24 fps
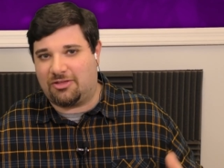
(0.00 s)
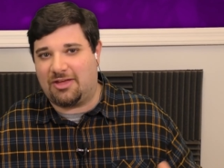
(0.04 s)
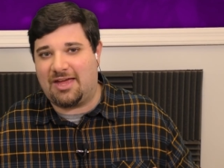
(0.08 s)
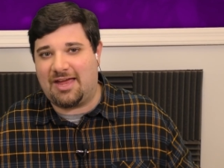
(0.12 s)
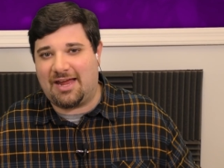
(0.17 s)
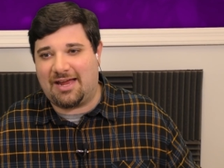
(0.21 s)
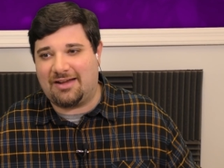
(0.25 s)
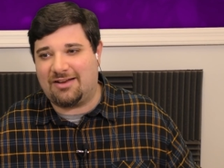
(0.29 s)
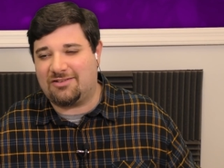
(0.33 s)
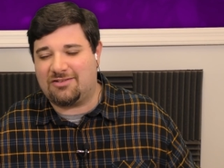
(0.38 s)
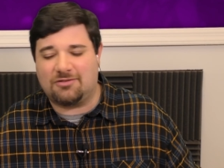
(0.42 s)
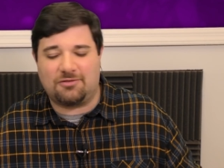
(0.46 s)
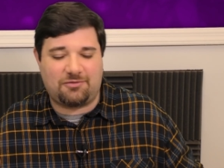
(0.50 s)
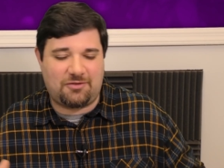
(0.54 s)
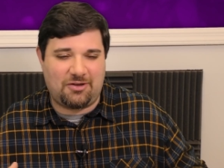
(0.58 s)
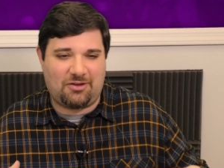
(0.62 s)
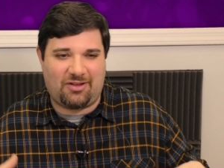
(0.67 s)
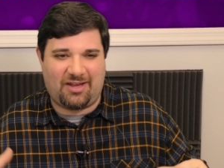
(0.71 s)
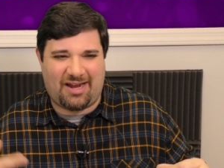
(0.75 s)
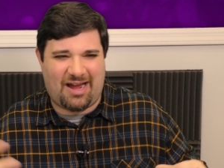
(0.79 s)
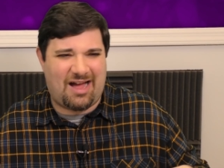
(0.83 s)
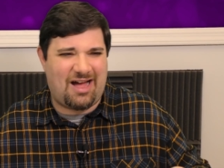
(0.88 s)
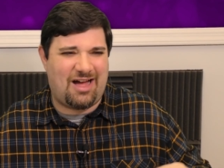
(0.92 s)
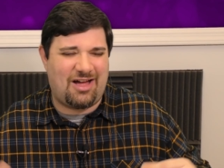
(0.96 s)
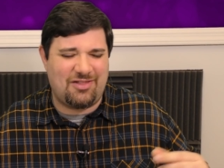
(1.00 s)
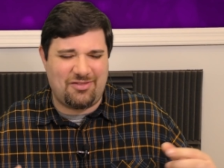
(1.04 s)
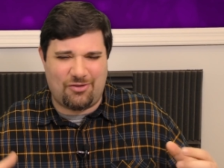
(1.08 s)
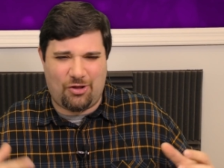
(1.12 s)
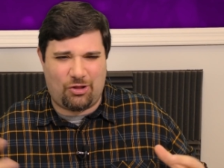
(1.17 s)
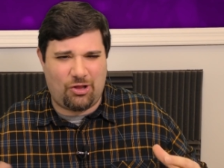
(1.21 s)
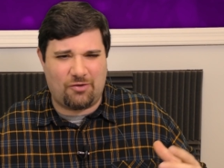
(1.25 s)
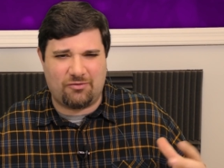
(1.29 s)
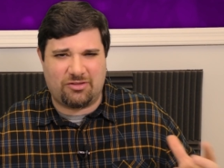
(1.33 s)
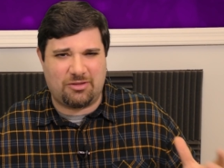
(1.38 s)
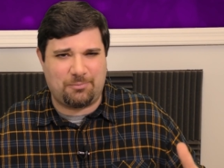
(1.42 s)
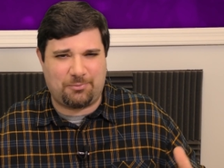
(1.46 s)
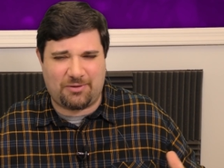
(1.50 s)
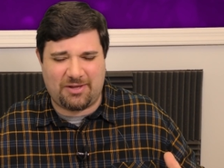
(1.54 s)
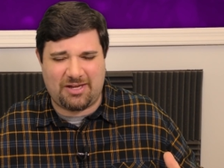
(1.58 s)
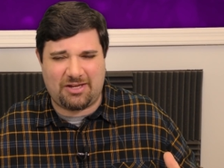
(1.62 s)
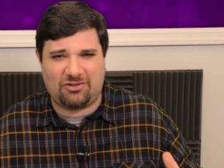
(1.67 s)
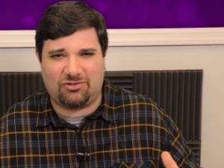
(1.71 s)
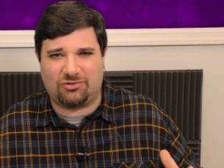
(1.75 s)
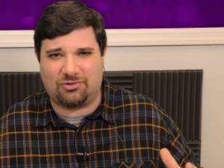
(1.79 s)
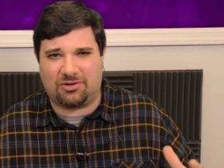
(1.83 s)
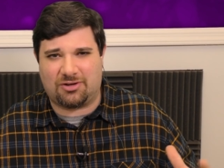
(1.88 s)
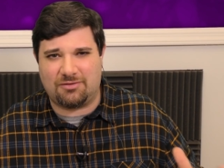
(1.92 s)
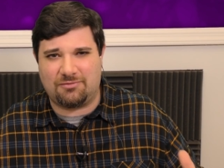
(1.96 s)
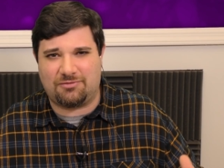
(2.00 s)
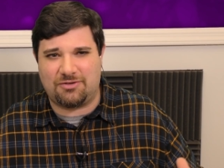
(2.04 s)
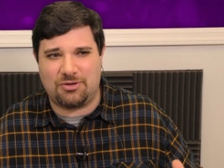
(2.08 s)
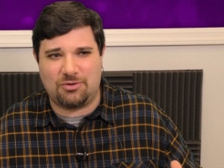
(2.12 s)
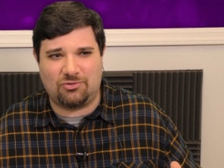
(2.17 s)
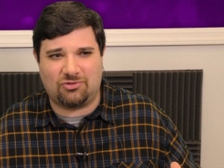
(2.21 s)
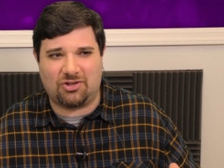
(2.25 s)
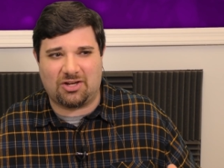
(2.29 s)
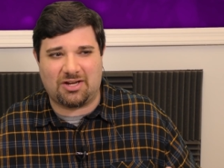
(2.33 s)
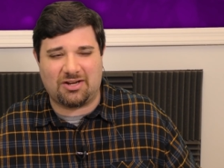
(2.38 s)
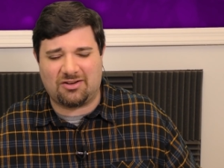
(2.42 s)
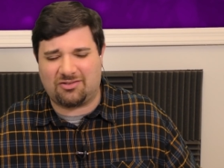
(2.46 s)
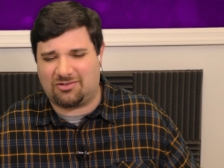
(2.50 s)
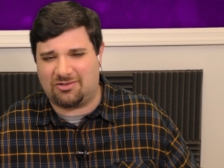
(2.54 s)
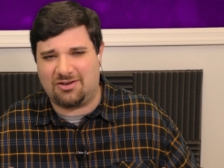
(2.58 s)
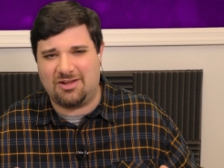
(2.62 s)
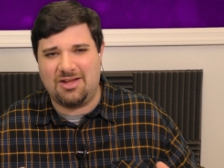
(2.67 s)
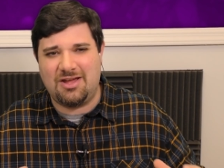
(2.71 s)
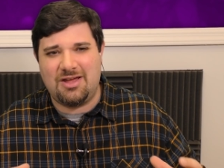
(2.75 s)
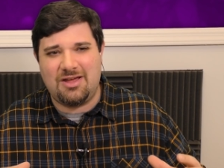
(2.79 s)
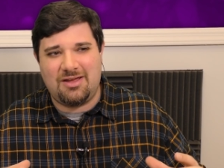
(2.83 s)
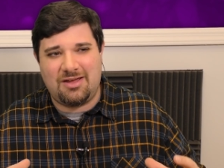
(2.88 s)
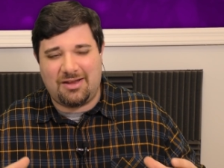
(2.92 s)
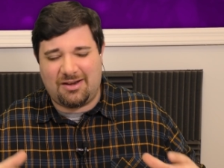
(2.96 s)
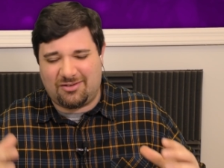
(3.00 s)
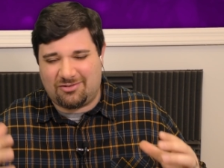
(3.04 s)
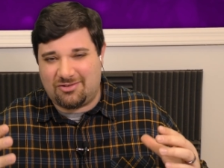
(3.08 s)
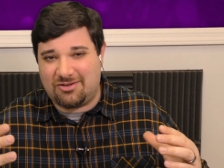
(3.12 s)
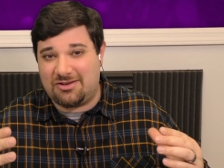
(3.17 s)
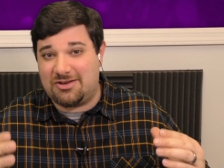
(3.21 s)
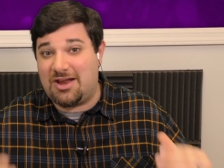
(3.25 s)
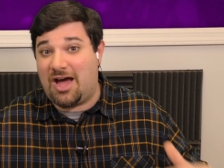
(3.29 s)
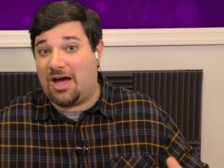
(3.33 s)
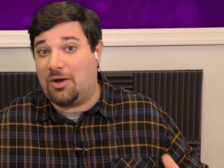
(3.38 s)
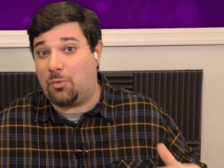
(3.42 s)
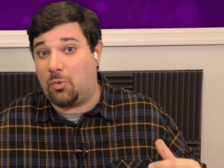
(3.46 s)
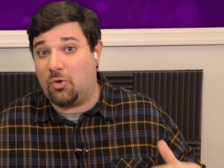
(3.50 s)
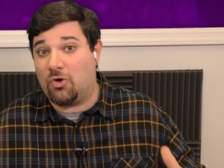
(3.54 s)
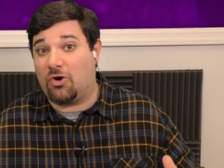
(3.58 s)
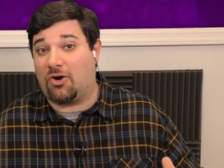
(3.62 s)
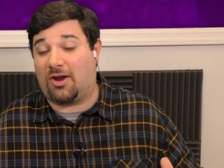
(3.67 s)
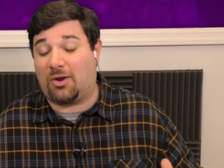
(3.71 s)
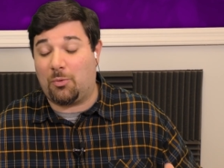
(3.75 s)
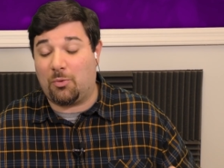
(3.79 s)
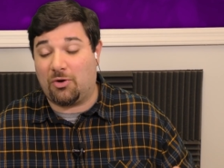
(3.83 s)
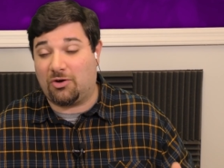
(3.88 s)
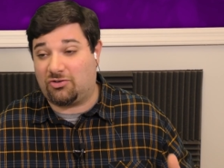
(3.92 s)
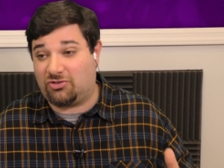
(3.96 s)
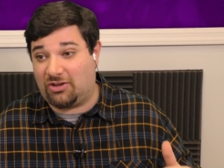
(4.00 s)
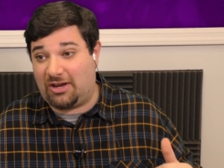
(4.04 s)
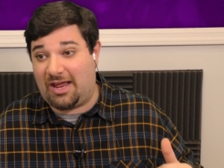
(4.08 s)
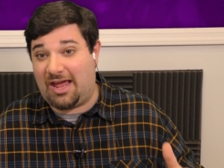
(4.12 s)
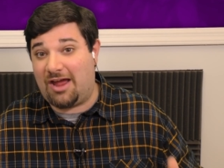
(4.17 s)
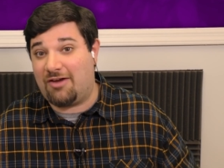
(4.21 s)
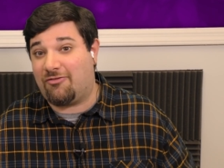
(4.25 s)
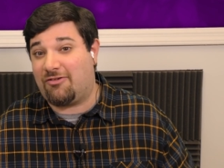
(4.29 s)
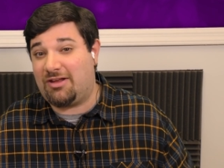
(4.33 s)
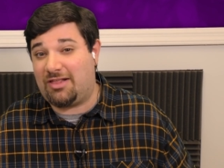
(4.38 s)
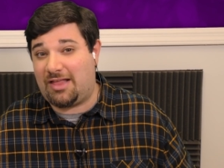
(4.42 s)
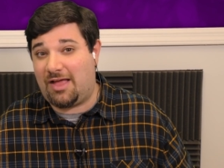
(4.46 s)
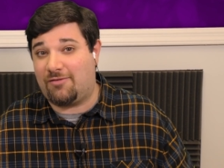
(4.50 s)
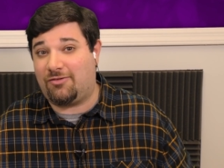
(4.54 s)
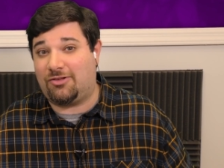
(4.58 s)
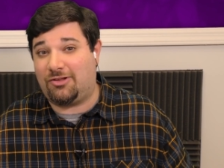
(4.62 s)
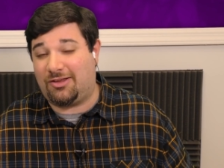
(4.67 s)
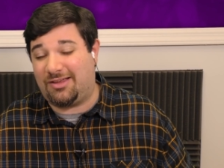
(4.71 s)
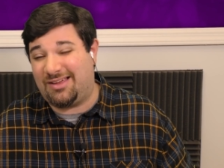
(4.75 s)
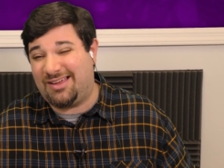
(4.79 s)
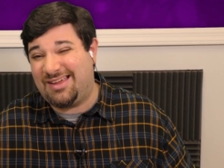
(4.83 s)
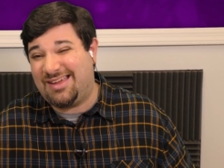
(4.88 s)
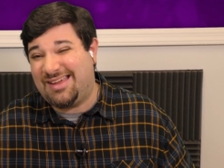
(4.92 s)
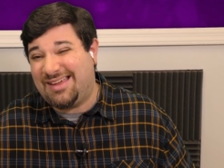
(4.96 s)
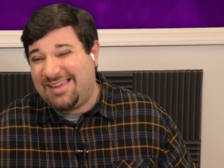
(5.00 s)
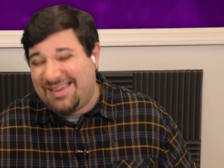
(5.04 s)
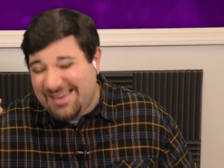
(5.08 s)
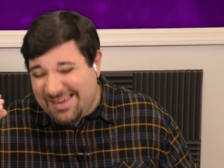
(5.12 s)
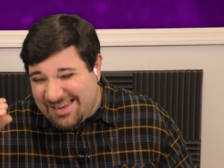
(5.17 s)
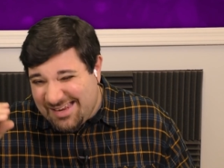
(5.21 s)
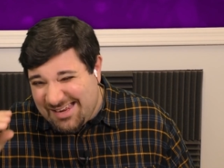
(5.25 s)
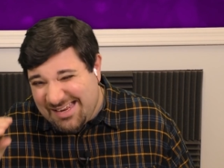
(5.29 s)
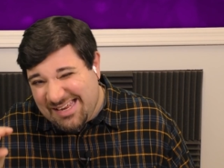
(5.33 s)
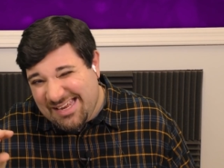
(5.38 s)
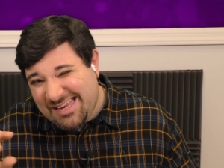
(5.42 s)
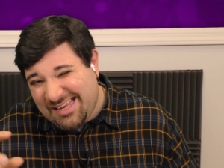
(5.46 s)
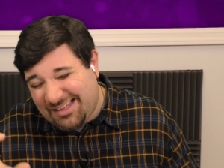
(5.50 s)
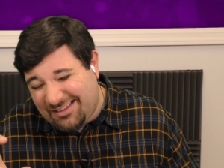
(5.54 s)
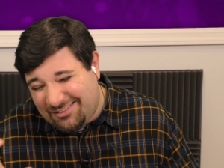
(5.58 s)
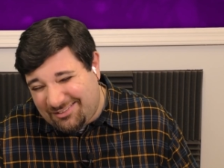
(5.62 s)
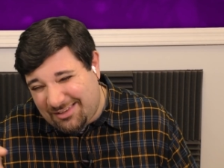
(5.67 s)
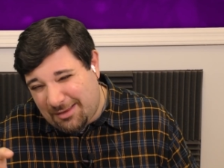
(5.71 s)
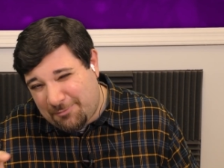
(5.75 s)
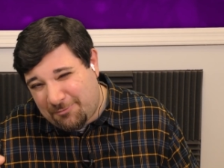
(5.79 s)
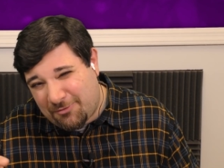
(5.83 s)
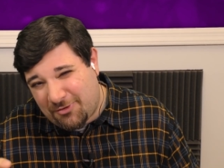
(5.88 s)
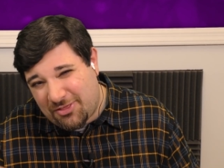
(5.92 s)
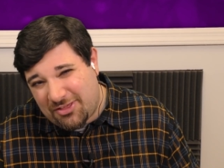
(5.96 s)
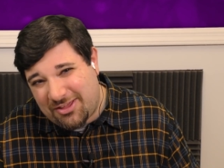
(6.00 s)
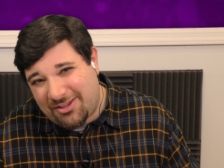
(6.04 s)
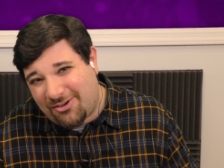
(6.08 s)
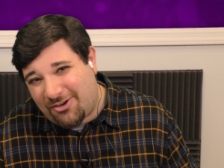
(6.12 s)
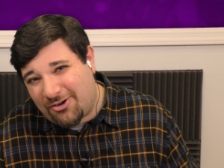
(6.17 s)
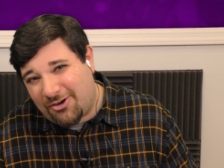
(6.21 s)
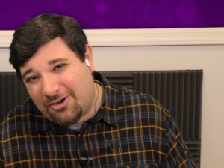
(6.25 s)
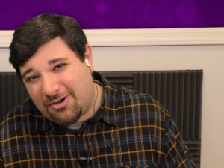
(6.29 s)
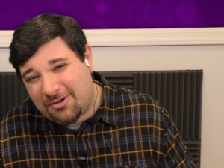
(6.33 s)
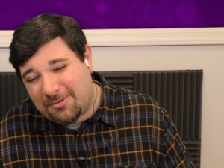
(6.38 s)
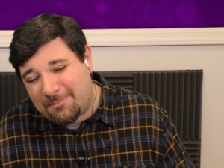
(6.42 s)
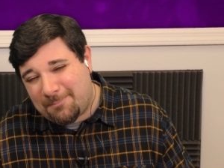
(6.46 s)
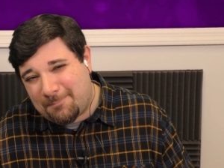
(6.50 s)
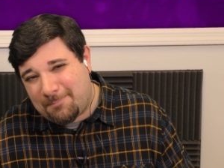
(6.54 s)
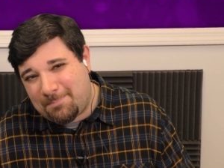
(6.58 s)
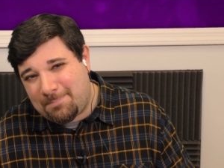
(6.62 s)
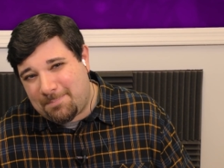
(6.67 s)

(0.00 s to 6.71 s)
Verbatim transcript: thing. It doesn't feel like odd all over the place or confusing. It doesn't not work. It works on every level, except for the art.